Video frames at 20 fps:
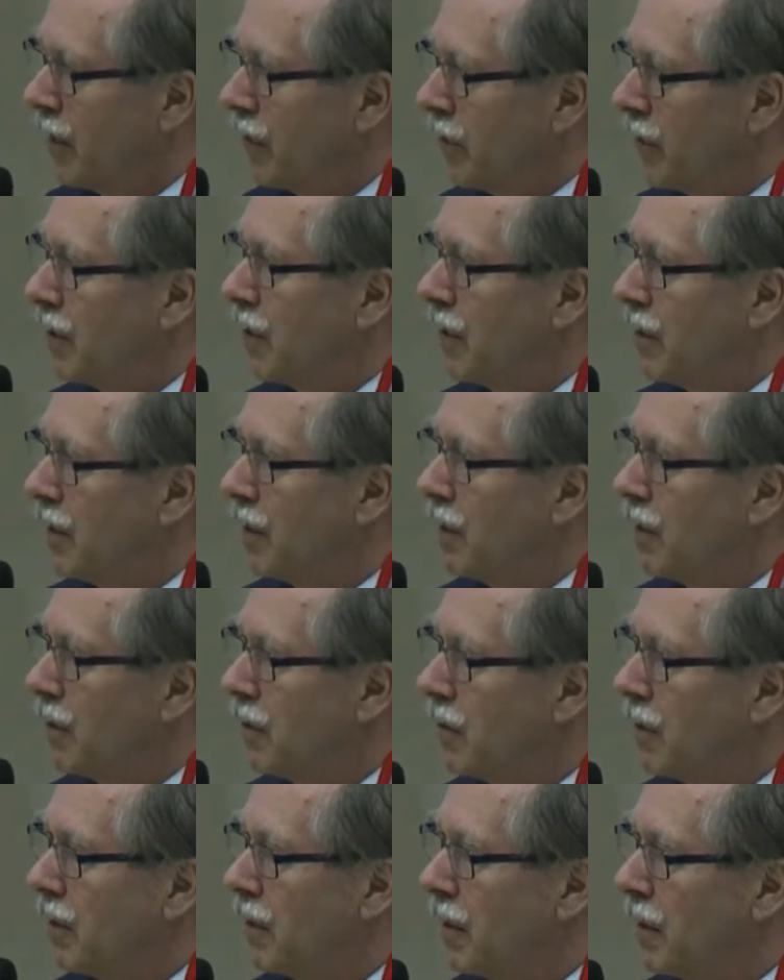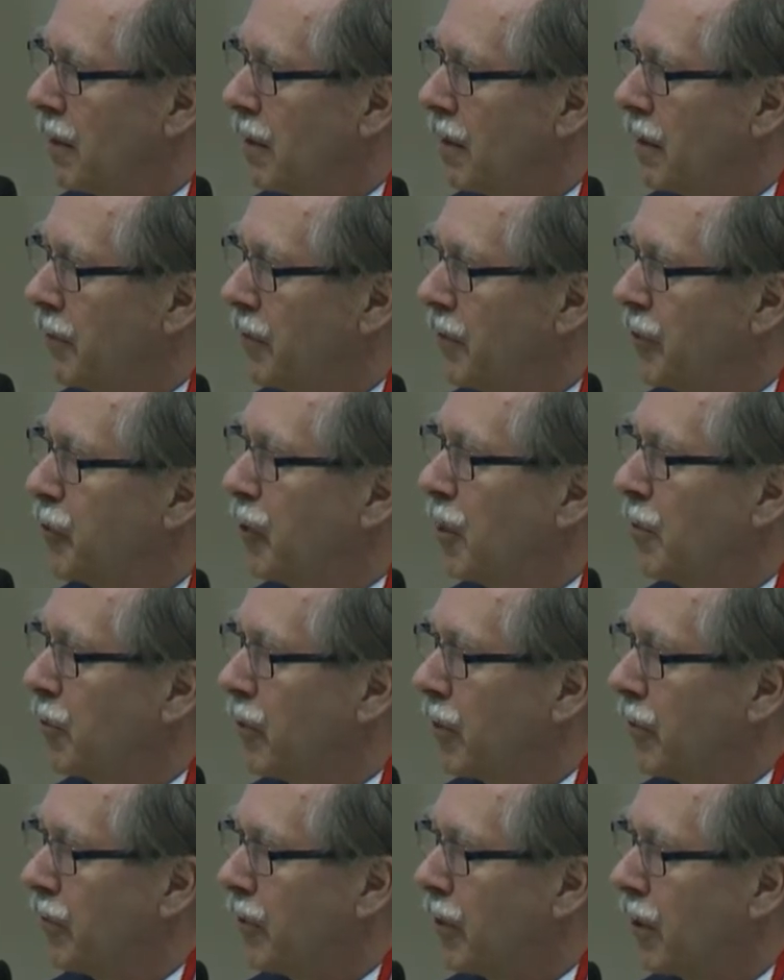the, the, the uh, determinant of the,